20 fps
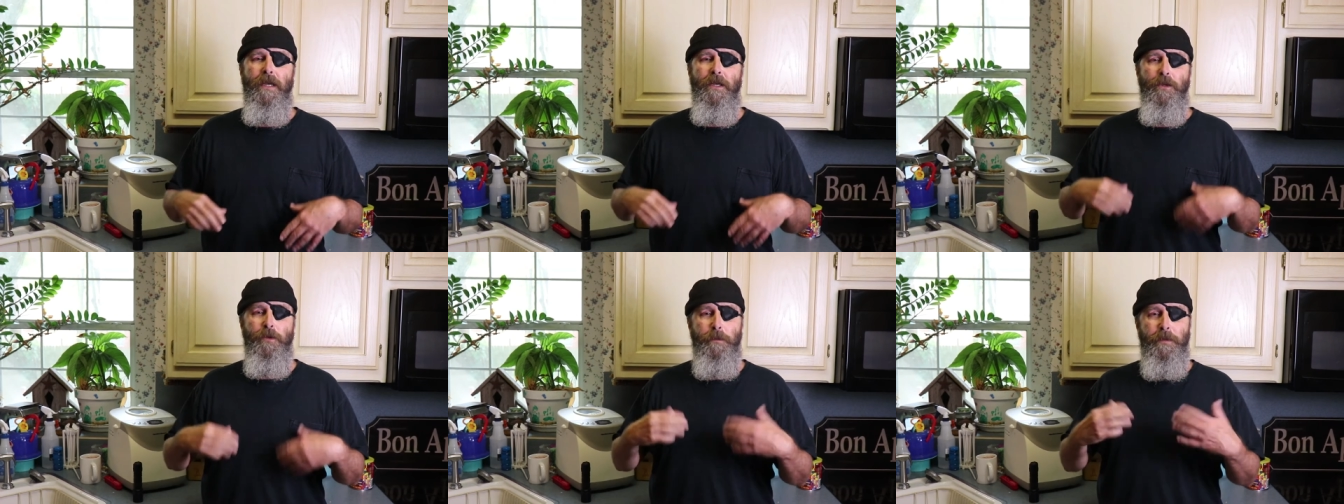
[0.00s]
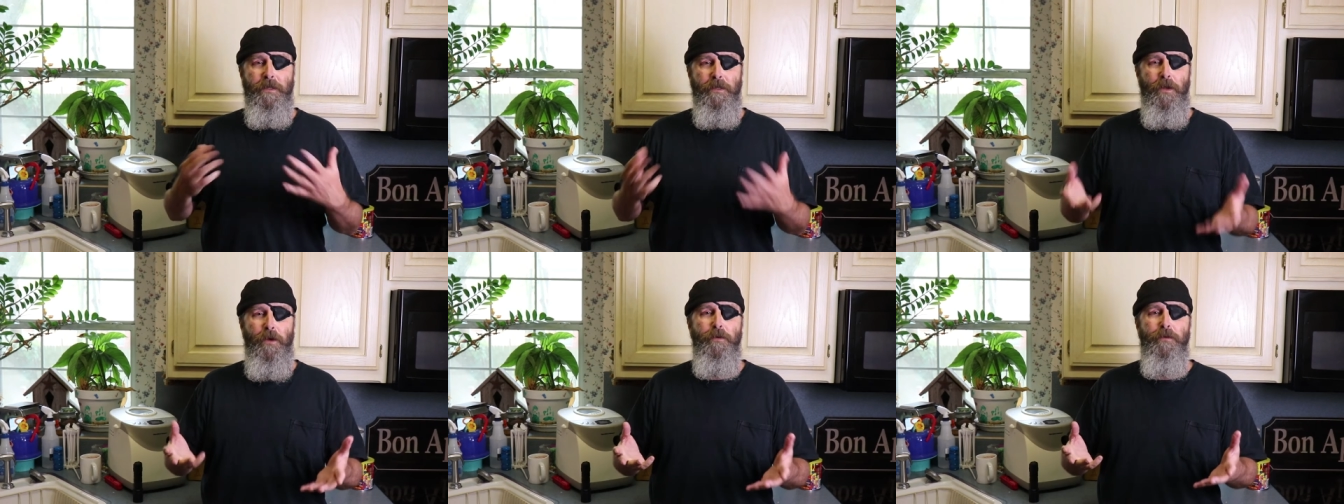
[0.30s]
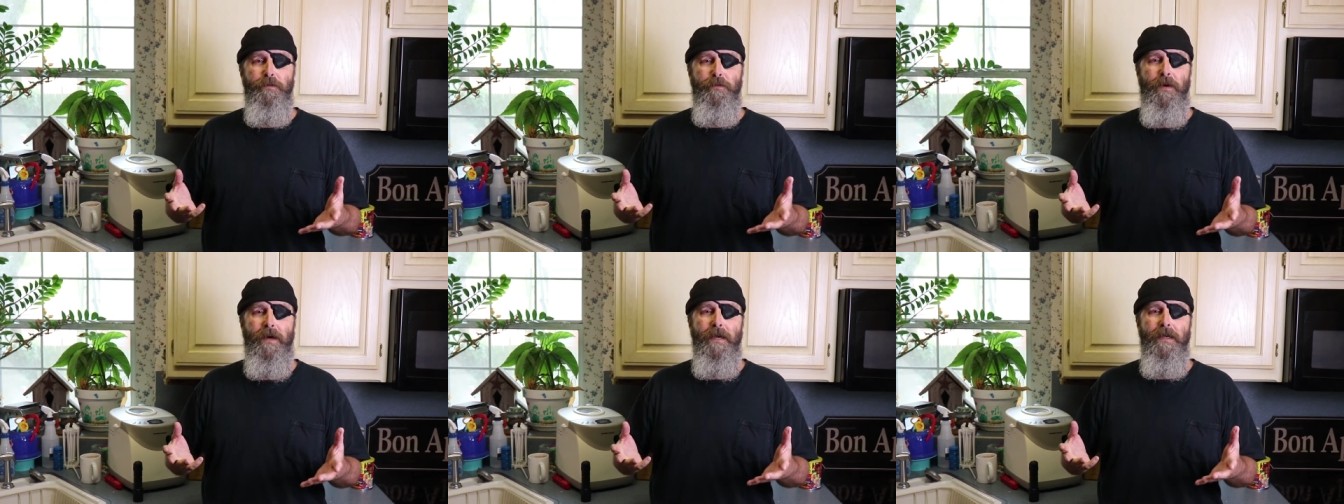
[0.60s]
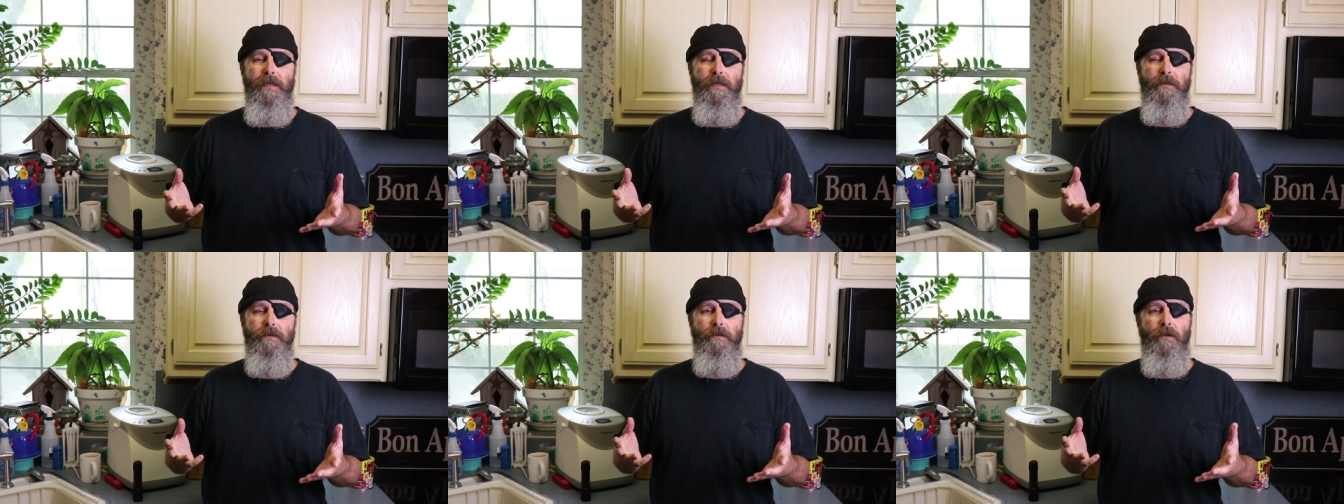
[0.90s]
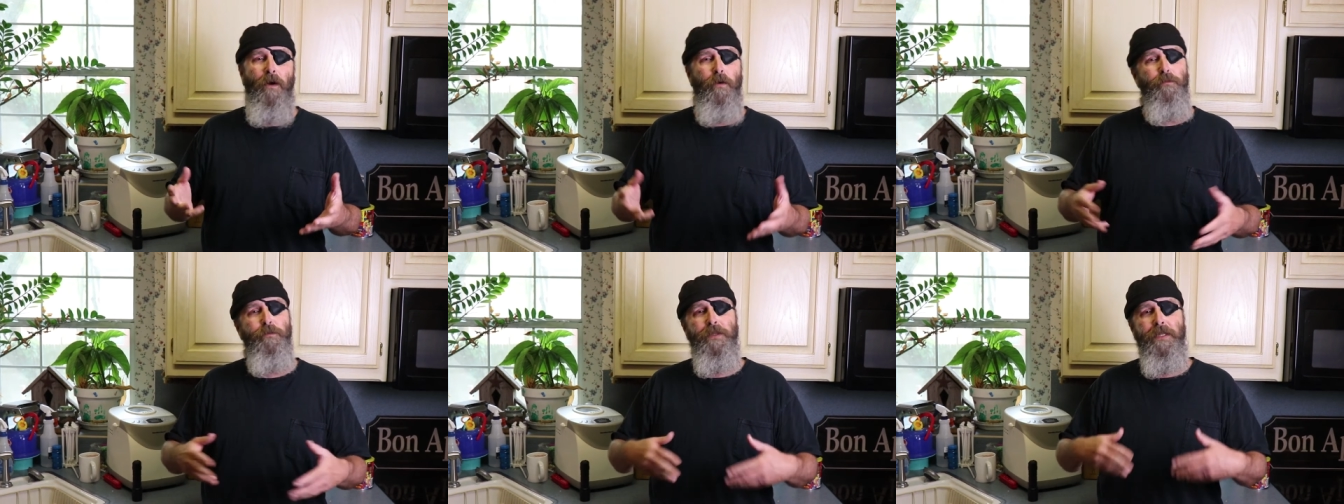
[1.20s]
you'll be notified and
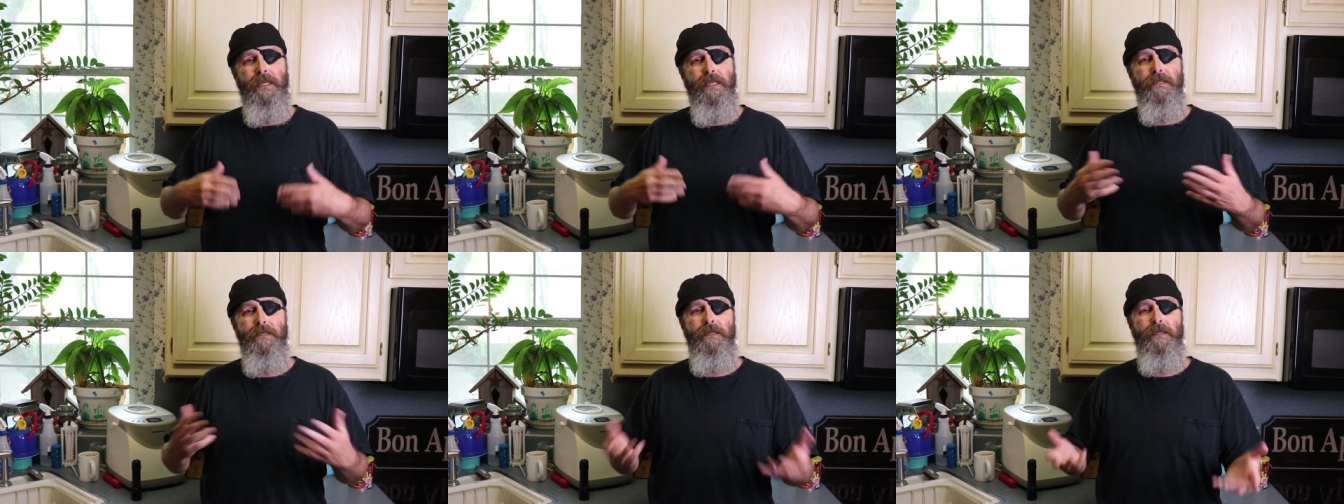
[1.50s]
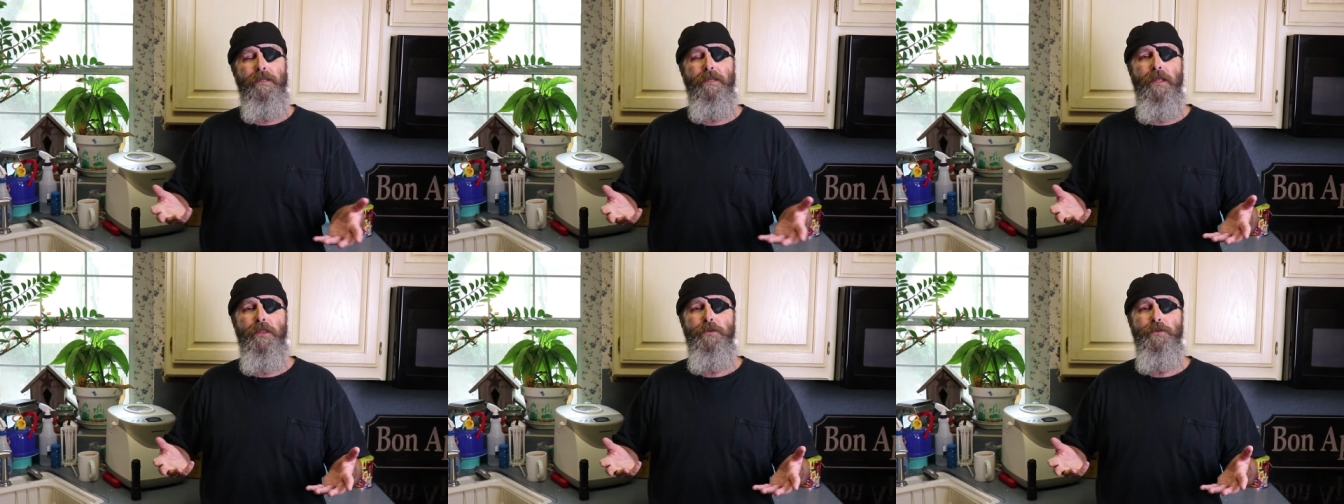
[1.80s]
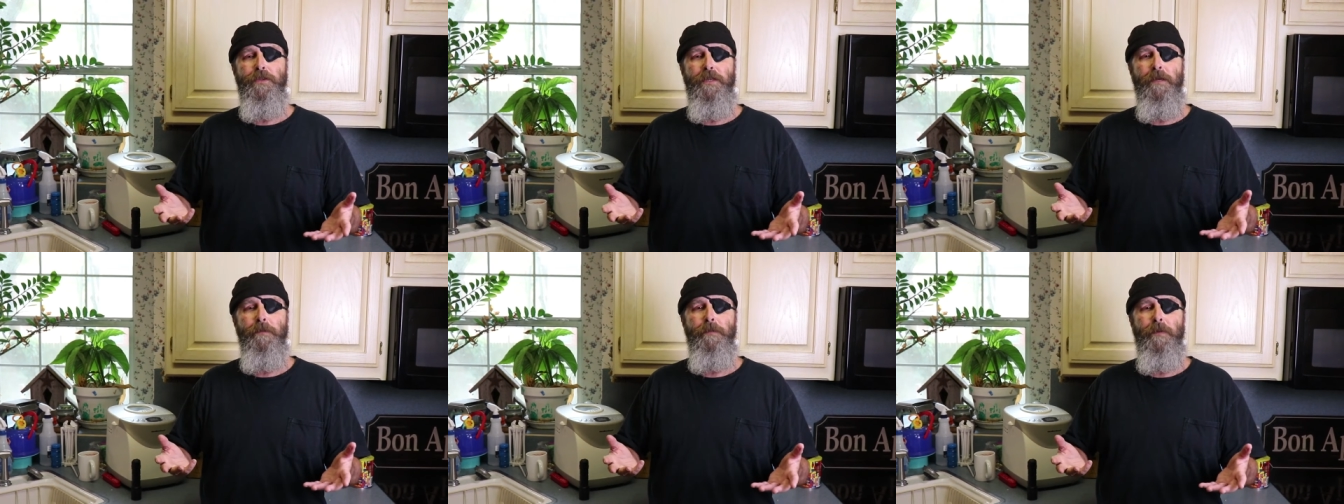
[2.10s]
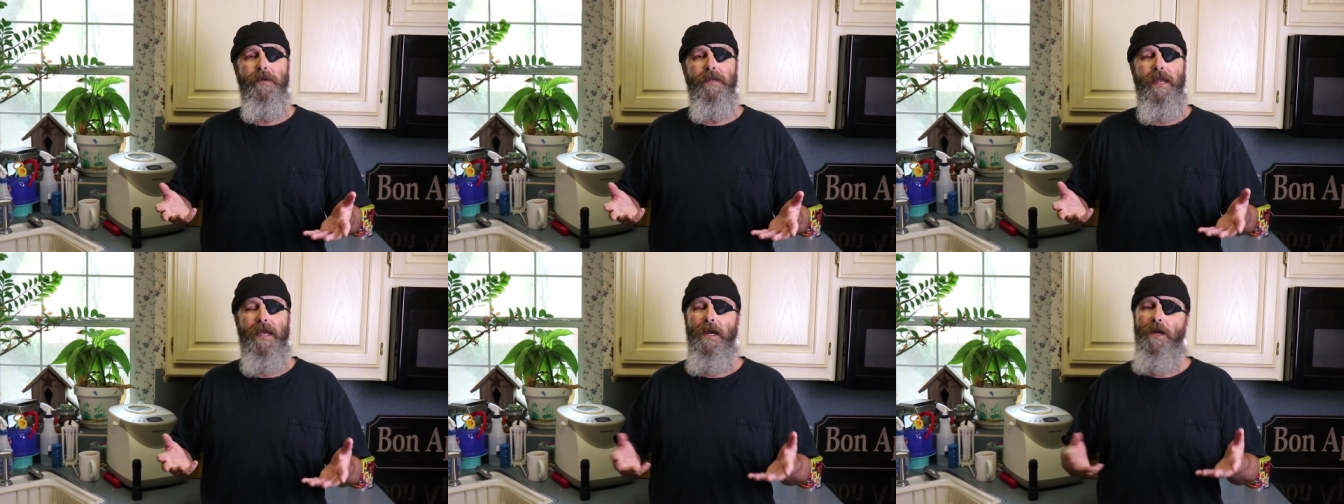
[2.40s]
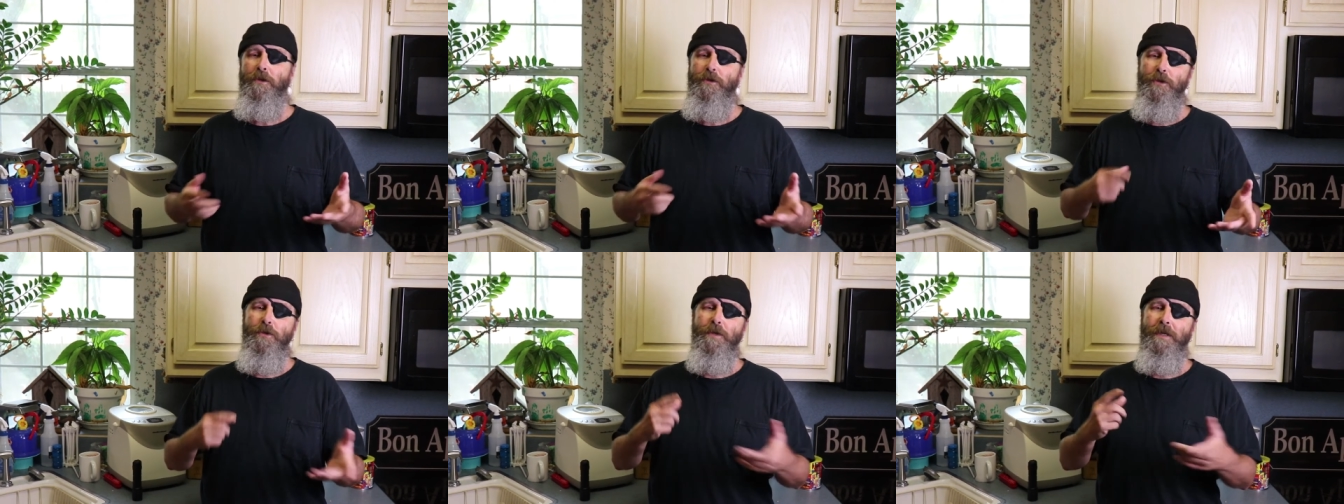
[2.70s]
hopefully get another tip on how
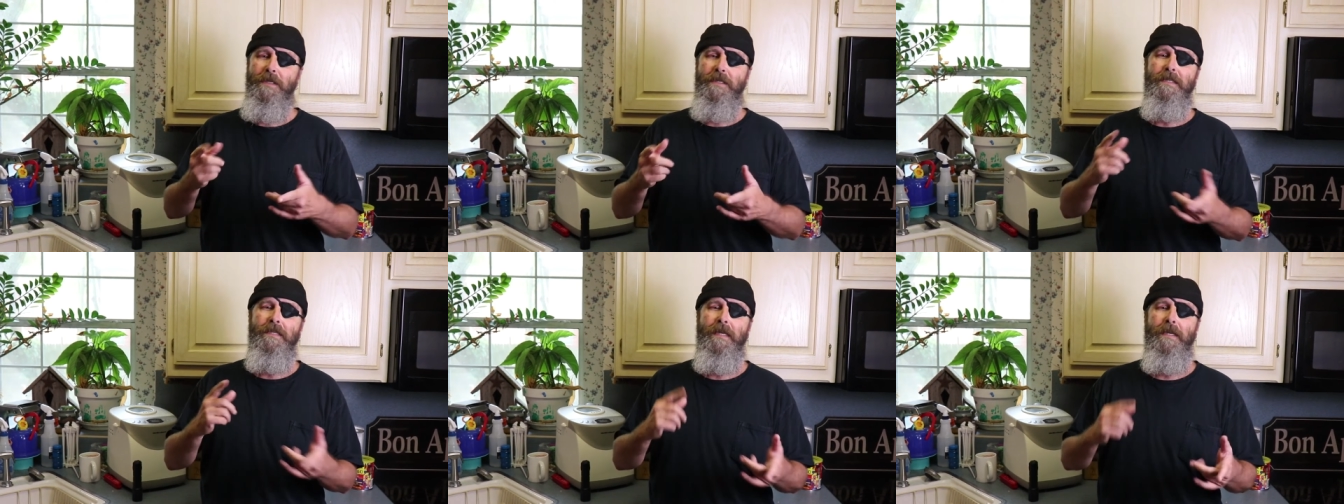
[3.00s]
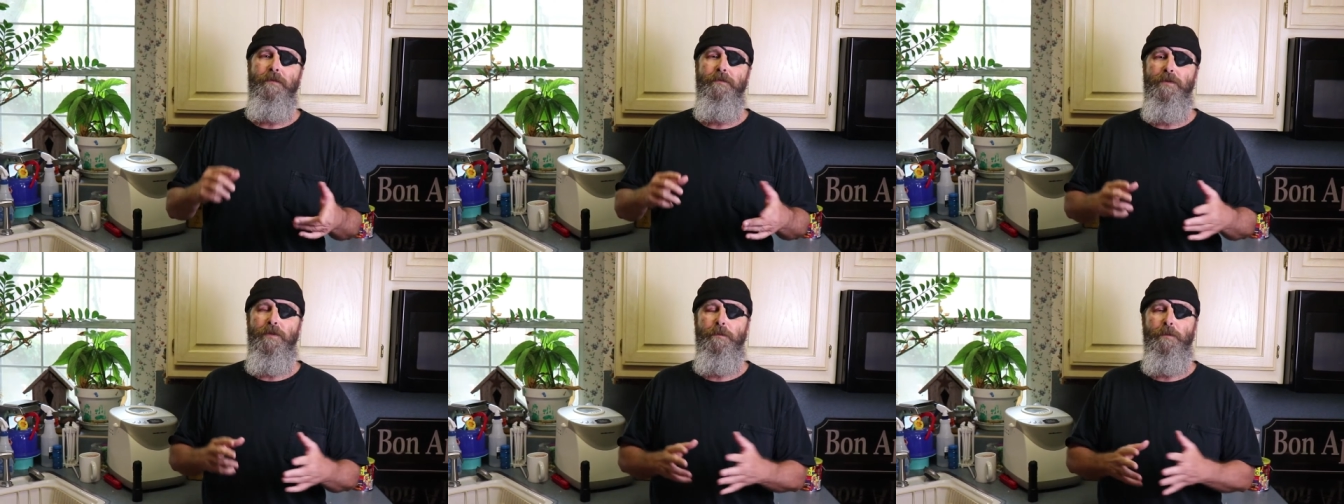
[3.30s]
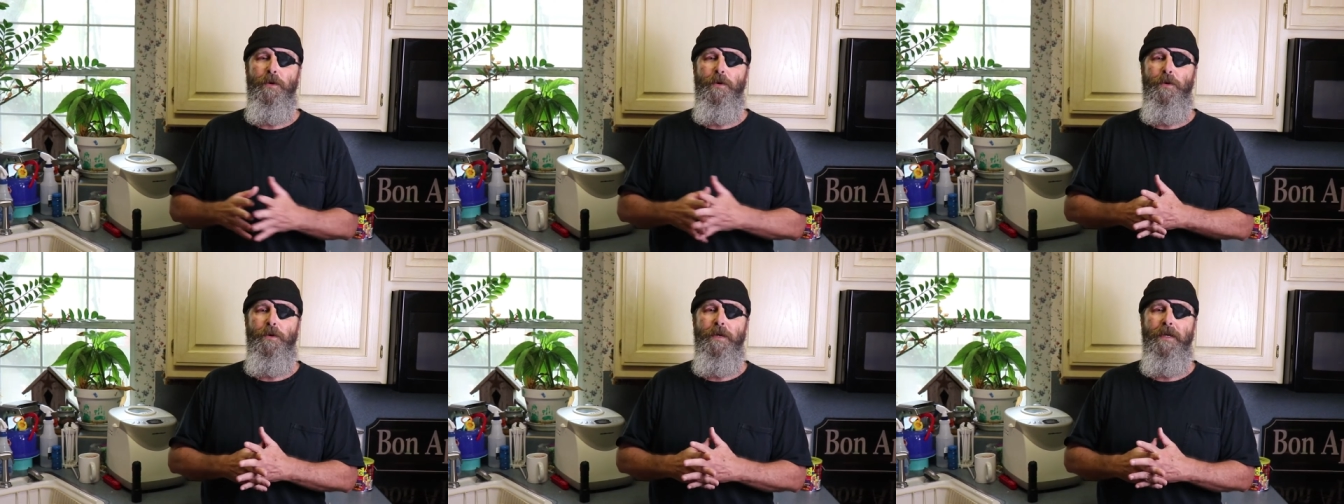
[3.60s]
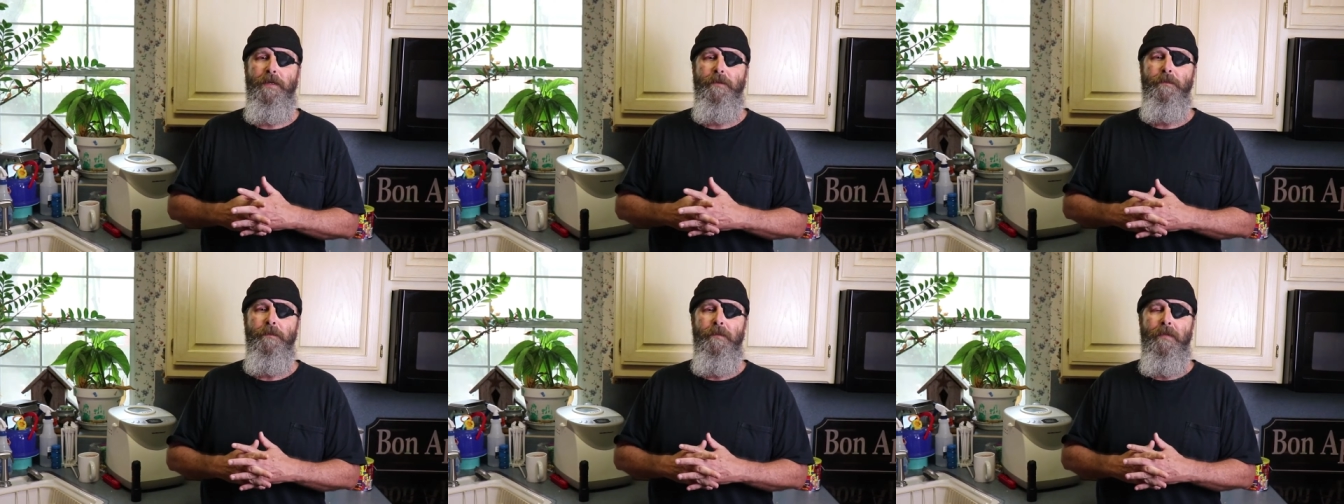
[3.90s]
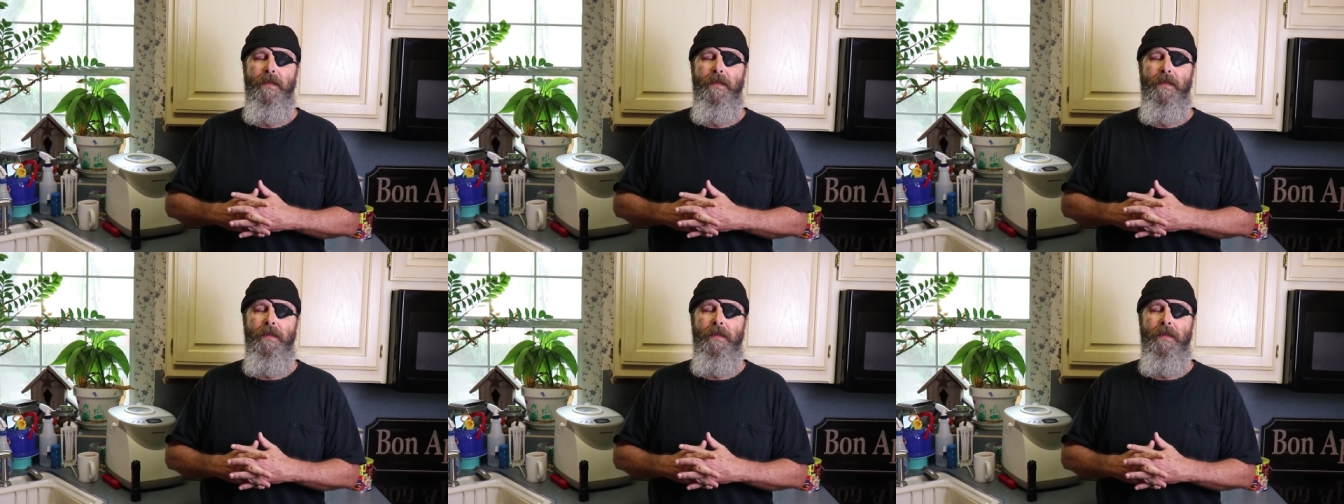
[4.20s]
you can save some coin.